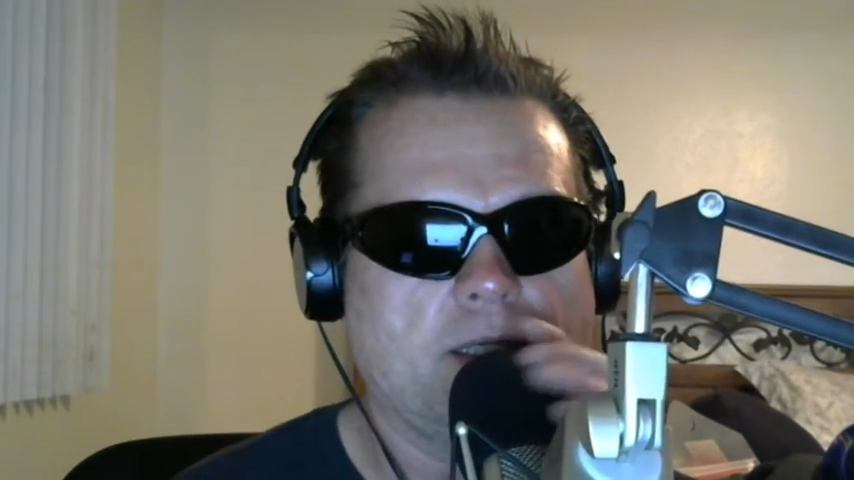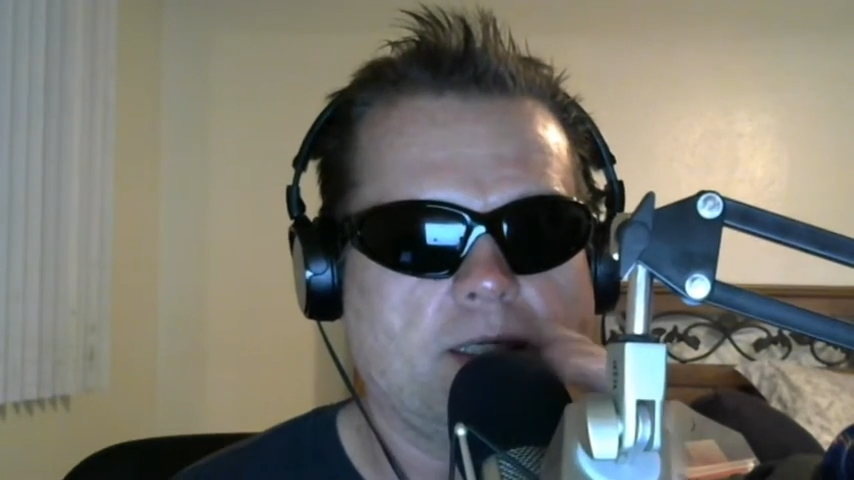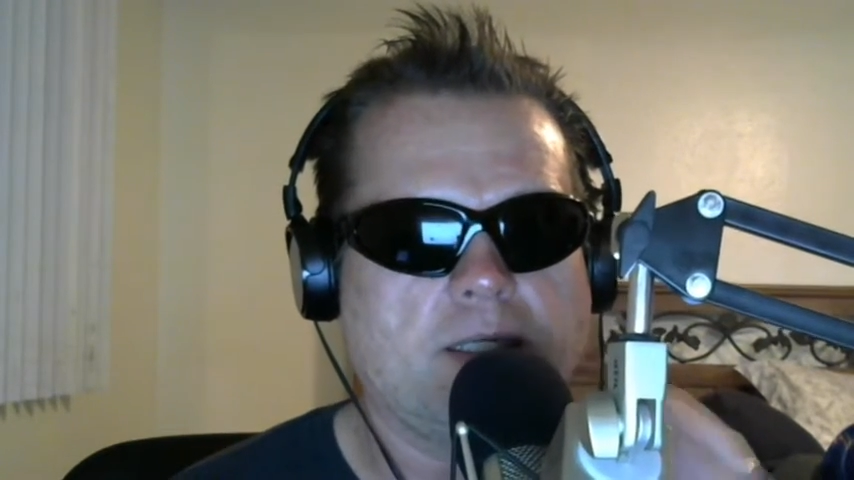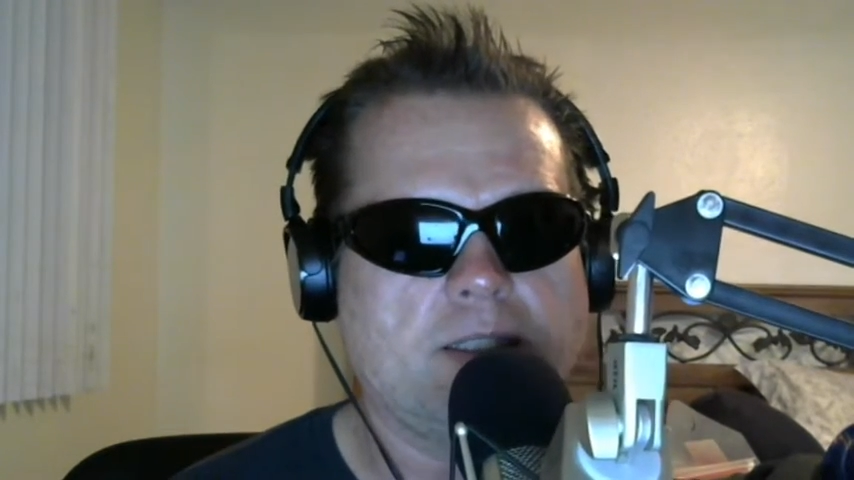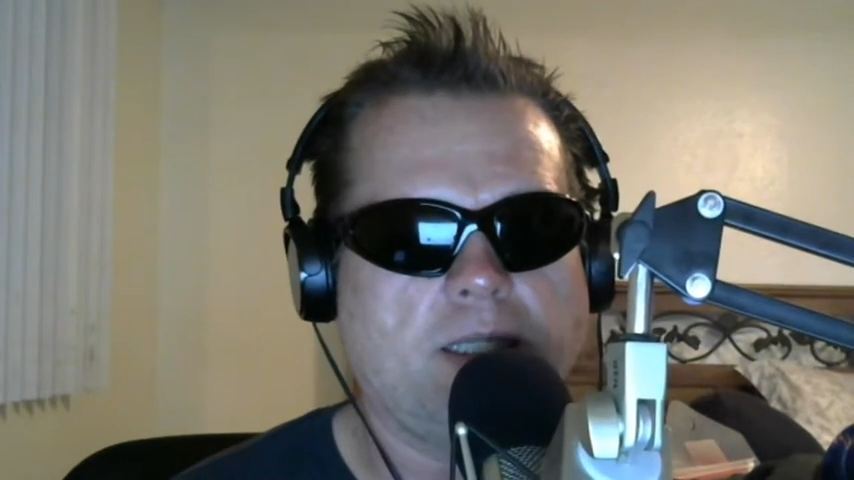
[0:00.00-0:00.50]

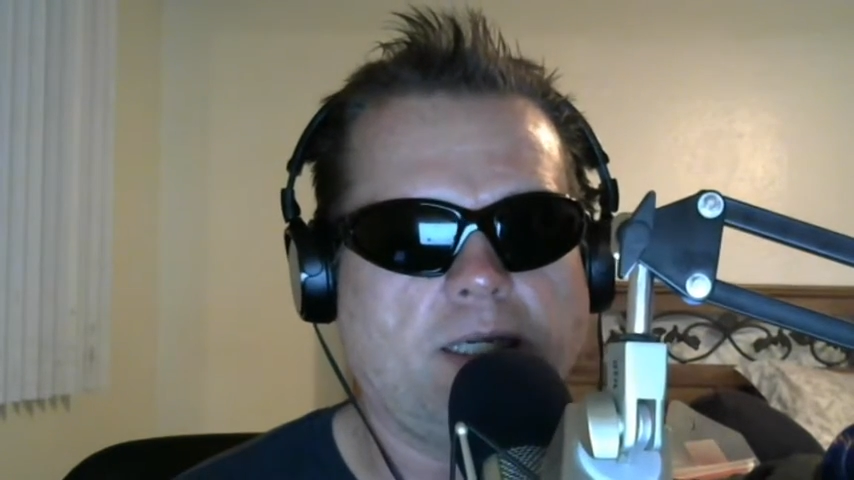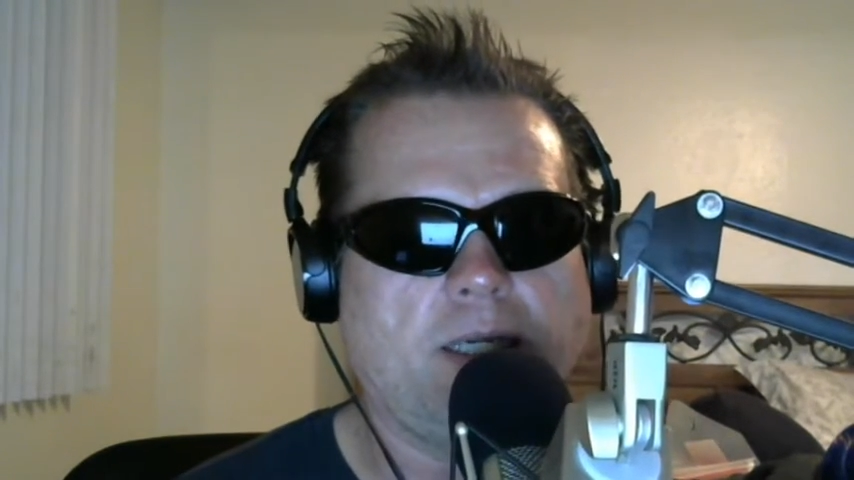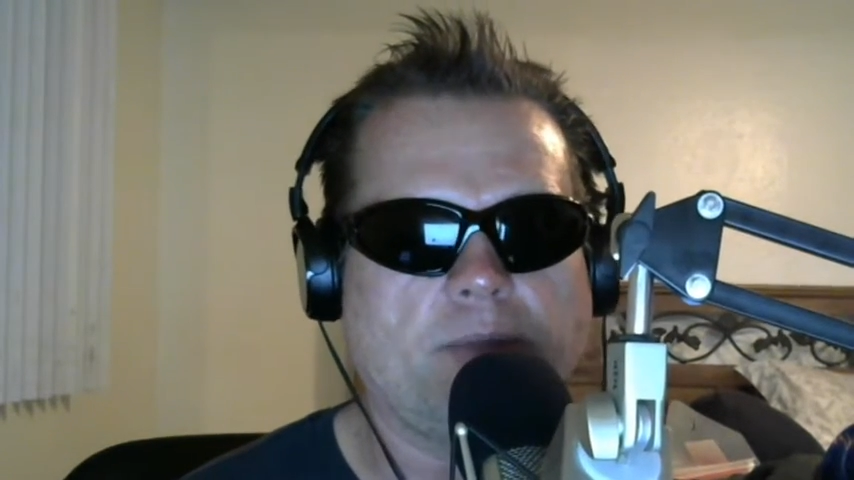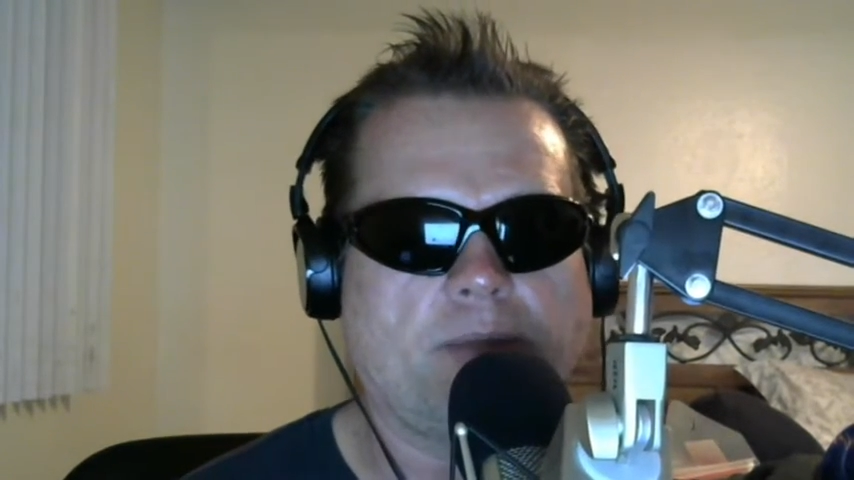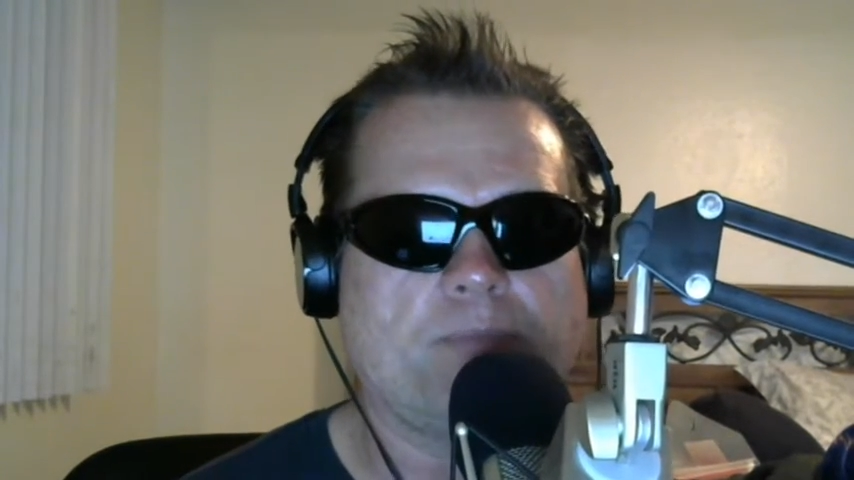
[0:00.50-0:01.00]
because I
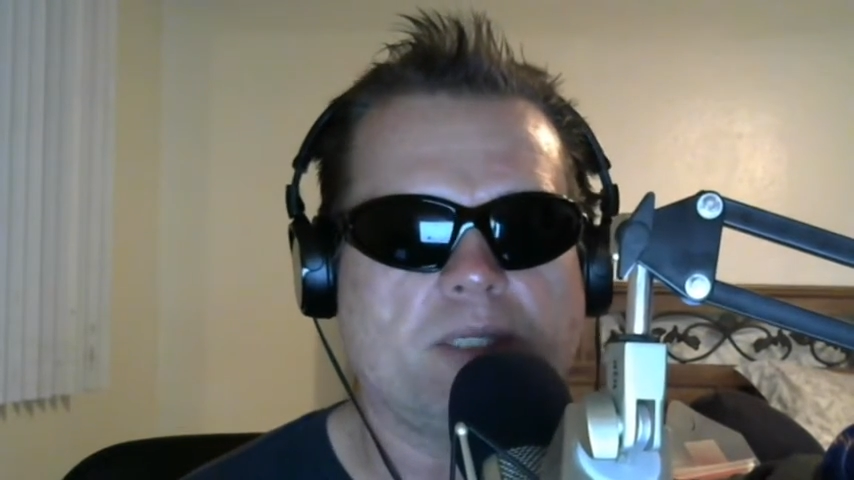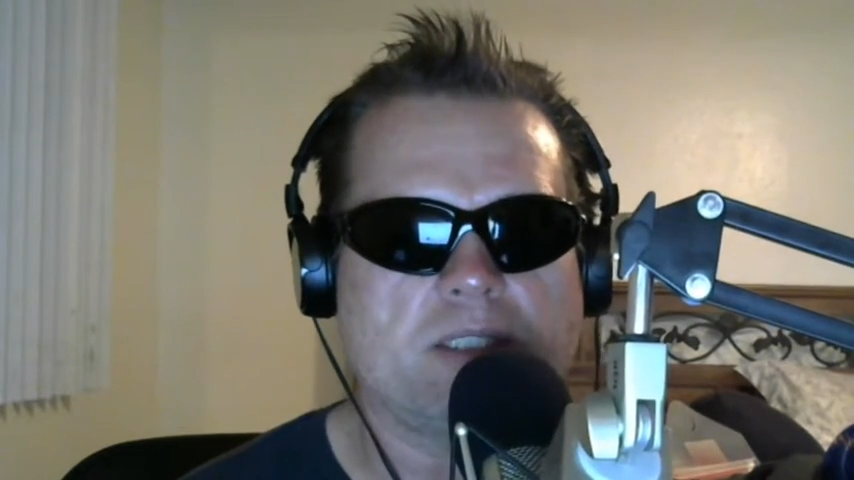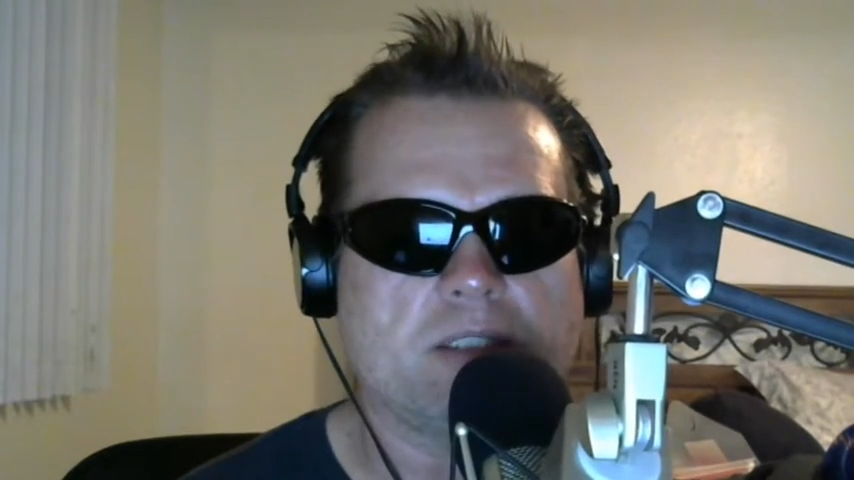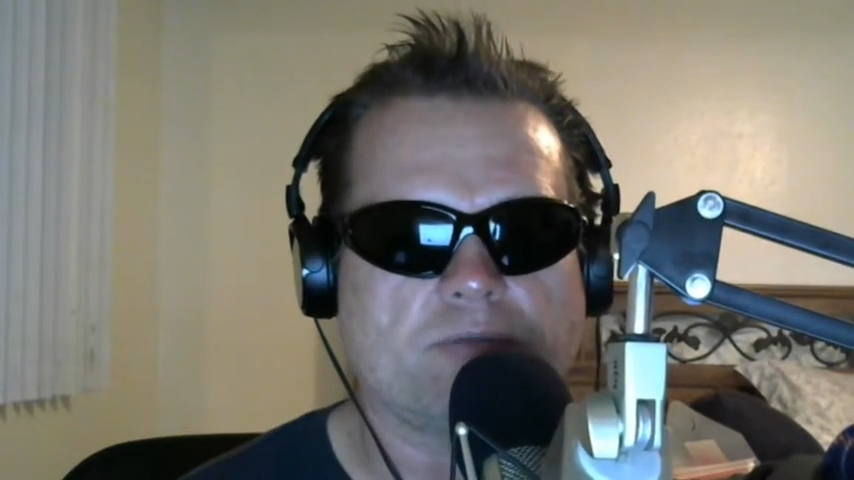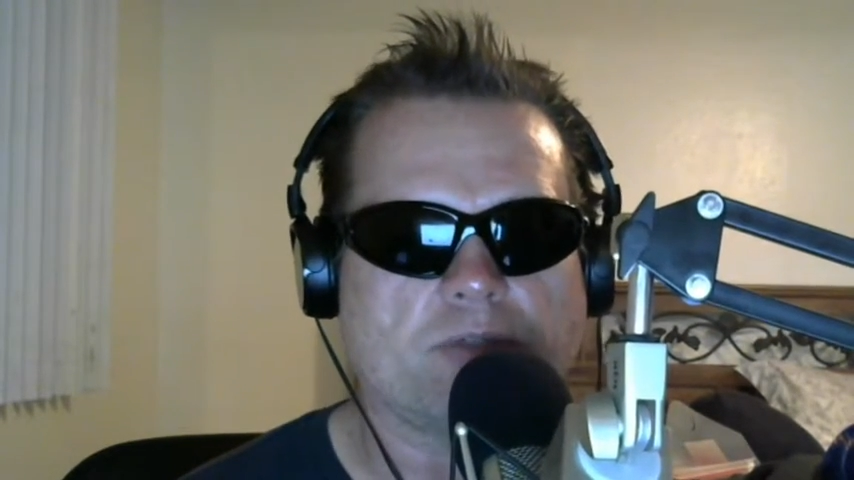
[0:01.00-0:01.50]
had my business